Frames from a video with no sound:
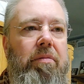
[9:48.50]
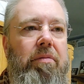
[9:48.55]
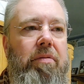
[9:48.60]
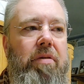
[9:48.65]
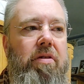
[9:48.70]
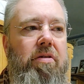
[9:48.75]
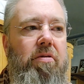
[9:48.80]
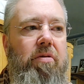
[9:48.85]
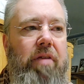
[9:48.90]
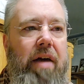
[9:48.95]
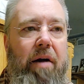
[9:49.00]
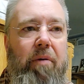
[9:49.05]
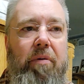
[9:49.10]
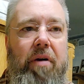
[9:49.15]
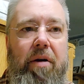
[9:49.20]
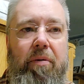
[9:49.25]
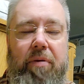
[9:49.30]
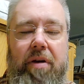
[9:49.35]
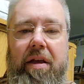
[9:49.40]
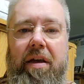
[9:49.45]
So that
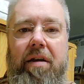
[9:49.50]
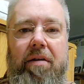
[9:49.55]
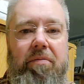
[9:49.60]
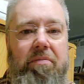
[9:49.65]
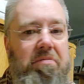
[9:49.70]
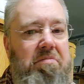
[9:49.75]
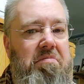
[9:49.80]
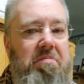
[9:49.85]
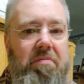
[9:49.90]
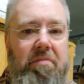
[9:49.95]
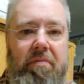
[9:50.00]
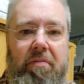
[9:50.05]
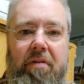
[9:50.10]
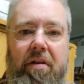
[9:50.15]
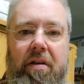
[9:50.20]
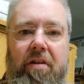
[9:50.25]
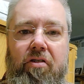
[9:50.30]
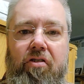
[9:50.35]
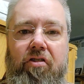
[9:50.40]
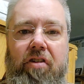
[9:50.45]
way we can
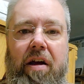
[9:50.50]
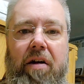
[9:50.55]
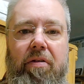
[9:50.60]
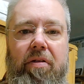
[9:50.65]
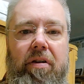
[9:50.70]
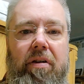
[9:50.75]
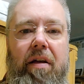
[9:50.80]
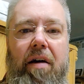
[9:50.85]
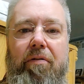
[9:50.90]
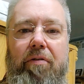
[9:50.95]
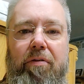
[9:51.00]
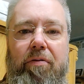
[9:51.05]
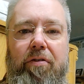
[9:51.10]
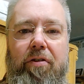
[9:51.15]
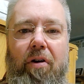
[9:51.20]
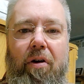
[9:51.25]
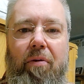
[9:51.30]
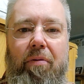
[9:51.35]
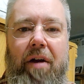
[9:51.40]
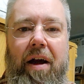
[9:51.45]
share the love of
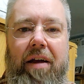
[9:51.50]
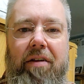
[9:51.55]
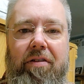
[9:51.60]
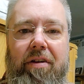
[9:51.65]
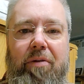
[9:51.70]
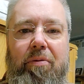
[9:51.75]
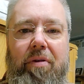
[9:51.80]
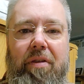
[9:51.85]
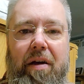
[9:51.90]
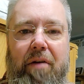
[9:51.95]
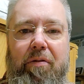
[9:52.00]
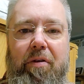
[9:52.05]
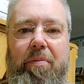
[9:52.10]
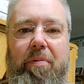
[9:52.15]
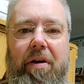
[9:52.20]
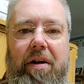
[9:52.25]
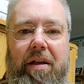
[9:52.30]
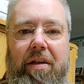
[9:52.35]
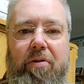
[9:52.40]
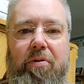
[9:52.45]
salt rising with
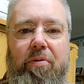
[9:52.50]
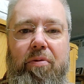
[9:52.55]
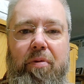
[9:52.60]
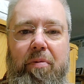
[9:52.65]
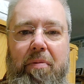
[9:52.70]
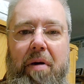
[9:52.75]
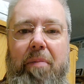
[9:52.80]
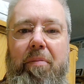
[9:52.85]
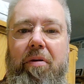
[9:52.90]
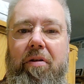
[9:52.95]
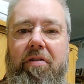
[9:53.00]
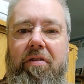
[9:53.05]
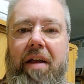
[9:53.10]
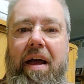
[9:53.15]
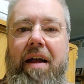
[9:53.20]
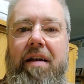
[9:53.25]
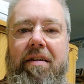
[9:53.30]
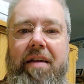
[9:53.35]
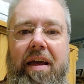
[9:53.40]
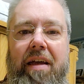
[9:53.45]
everybody who remembers
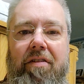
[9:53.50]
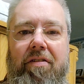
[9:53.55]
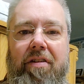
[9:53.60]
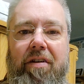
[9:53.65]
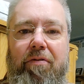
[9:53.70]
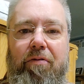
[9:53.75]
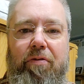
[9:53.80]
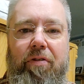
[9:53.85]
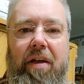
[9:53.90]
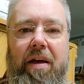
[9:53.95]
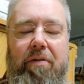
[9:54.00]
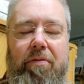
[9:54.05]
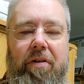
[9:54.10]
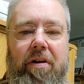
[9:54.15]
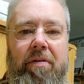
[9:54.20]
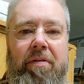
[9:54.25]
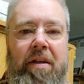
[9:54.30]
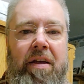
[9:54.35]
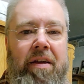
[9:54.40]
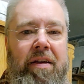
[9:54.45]
that taste and flavor.
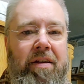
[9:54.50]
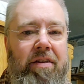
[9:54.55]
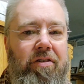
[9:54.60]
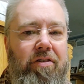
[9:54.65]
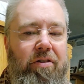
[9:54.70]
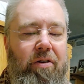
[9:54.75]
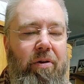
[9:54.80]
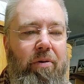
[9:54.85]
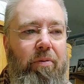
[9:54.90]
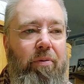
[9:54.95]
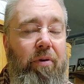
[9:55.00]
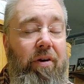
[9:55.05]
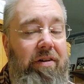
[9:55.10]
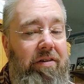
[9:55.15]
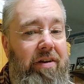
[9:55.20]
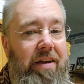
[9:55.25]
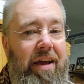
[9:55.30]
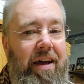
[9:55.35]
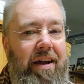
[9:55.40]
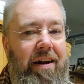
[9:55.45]
So once
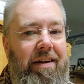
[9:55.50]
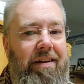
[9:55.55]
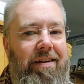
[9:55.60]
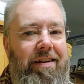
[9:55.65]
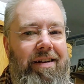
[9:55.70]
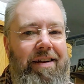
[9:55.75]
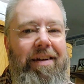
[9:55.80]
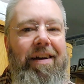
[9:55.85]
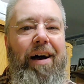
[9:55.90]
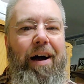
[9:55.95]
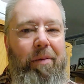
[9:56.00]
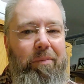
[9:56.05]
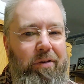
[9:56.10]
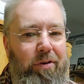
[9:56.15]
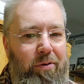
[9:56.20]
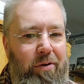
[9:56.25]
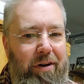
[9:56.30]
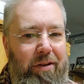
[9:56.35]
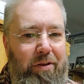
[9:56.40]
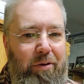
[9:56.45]
again, I'm
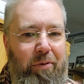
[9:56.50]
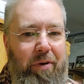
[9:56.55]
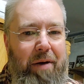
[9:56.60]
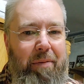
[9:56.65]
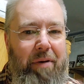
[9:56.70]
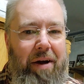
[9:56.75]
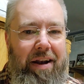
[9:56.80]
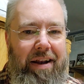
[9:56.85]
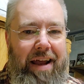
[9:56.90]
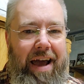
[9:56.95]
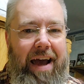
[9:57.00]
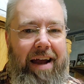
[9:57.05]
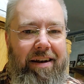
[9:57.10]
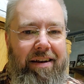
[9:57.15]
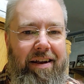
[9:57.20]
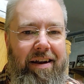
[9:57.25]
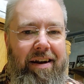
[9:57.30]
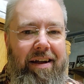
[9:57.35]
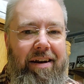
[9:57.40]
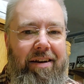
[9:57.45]
doing it the way my dad
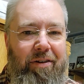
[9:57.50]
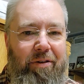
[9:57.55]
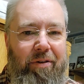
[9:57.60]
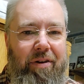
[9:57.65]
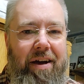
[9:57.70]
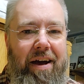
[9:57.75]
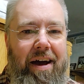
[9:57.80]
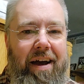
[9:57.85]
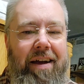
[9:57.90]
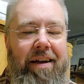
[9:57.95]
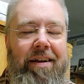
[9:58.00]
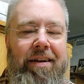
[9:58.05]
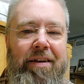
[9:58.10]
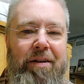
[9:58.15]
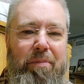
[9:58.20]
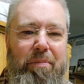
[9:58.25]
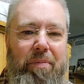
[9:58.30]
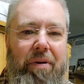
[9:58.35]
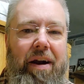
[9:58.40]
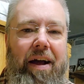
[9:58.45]
did it, okay?
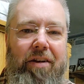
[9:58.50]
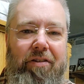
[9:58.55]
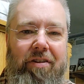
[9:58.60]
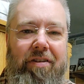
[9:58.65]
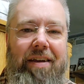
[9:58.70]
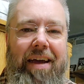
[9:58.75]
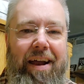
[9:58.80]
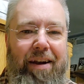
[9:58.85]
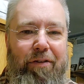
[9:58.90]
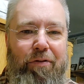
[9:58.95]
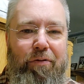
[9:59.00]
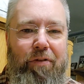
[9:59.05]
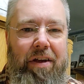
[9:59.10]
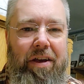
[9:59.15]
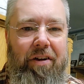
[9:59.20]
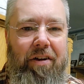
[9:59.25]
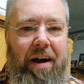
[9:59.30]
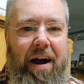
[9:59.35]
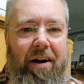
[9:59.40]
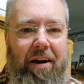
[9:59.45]
but I just had to
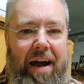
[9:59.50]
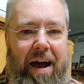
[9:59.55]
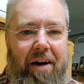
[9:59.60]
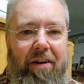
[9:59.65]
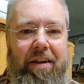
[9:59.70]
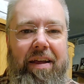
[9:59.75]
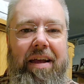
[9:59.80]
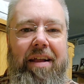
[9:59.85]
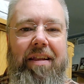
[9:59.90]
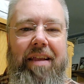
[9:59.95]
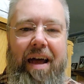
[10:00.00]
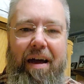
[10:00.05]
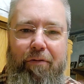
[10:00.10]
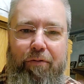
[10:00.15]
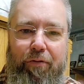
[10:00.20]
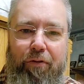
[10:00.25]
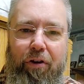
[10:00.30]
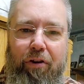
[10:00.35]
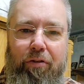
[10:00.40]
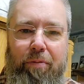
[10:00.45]
figure out how to get that
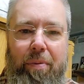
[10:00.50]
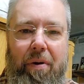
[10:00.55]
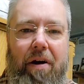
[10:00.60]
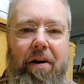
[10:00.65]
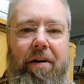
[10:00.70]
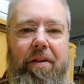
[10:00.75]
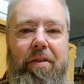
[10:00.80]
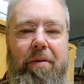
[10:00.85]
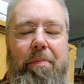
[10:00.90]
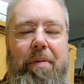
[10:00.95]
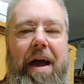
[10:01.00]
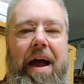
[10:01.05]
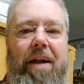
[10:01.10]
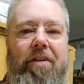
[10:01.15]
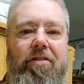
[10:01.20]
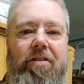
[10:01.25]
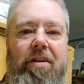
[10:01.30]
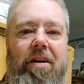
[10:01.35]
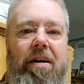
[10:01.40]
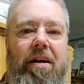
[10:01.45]
first part of the
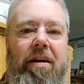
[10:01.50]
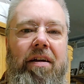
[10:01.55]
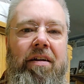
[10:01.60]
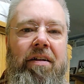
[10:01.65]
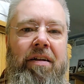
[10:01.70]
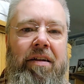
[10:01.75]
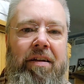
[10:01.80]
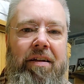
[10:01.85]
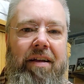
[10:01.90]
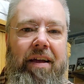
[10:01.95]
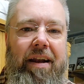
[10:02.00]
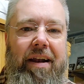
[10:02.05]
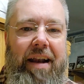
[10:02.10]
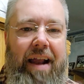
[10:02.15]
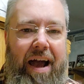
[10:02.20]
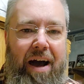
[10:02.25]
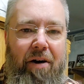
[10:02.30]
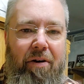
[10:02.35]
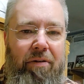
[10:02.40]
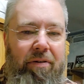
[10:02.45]
batch done. And
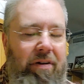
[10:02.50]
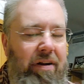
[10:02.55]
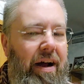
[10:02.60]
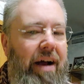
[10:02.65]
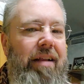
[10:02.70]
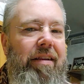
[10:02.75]
now I